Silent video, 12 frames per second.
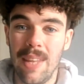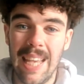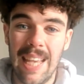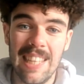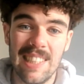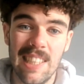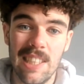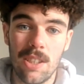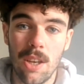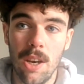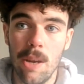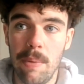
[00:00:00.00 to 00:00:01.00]
Is this
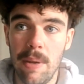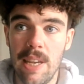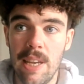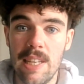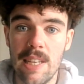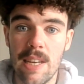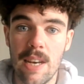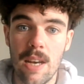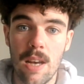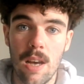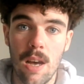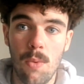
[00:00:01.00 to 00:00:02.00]
going to be
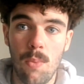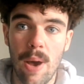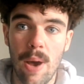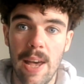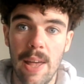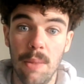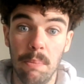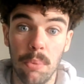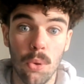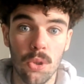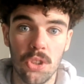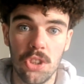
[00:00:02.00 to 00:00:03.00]
where the
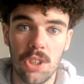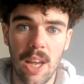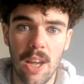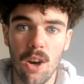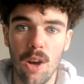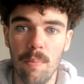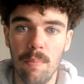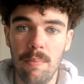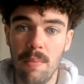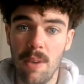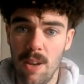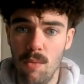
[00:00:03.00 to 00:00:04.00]
board stay on
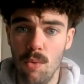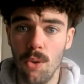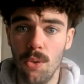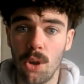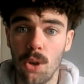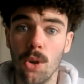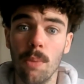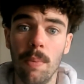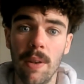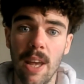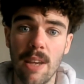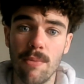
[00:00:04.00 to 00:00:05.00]
and run the club
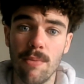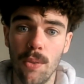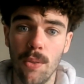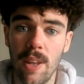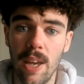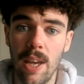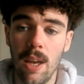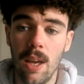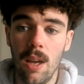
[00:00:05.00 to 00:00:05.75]
and they fund it?